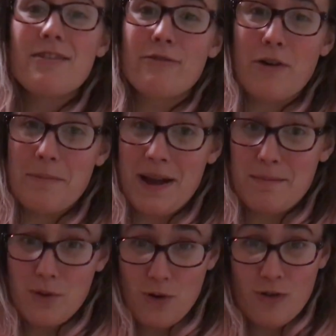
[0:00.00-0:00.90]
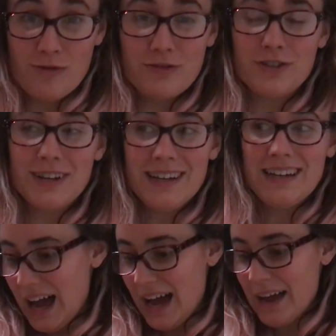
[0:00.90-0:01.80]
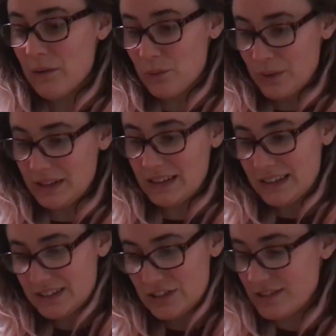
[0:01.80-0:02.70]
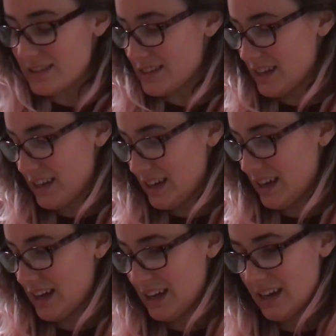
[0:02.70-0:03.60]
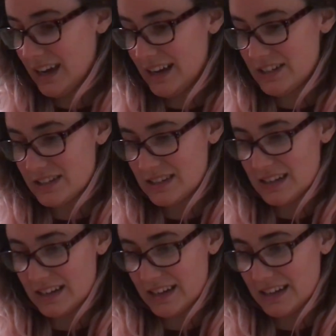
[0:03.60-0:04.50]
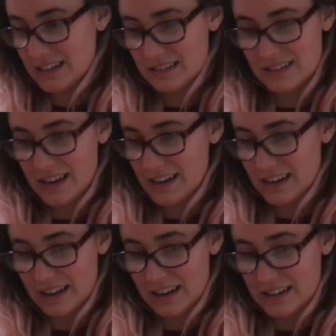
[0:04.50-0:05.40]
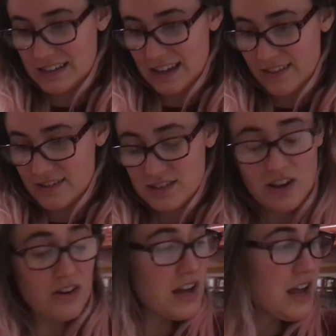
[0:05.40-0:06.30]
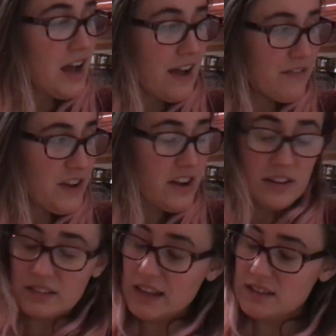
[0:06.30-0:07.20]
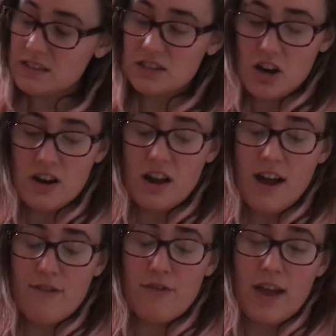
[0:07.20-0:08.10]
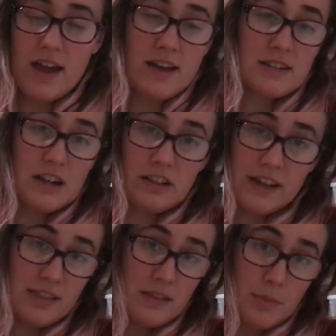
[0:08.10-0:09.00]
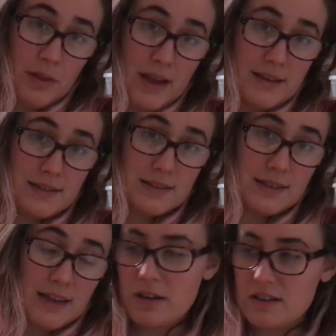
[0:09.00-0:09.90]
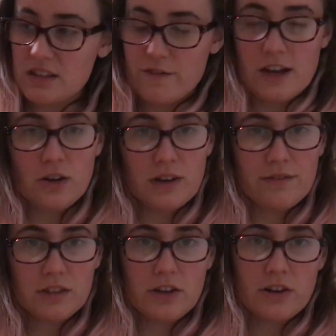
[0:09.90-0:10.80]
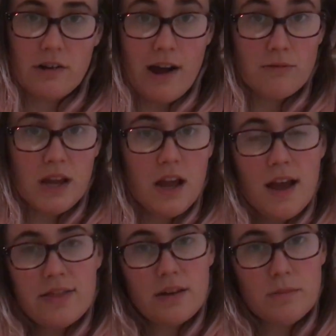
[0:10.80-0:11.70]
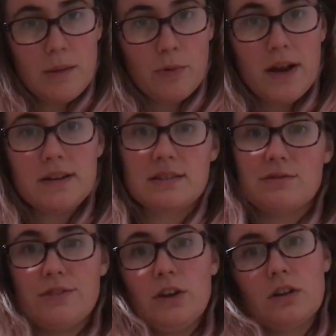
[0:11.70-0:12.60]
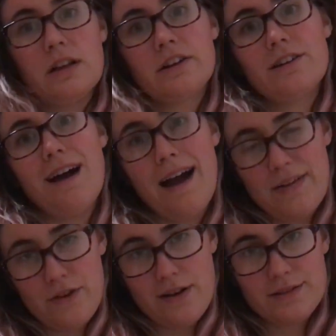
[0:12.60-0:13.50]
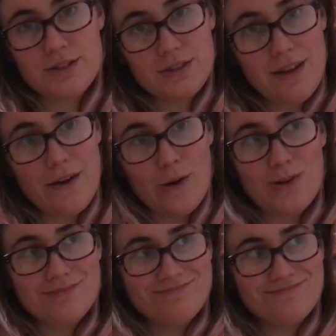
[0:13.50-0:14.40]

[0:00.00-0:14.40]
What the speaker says: for my move, I just need to get it together. So I figure let's start off and clean the place, because if I don't have clutter around me, then my brain doesn't feel cluttered either. So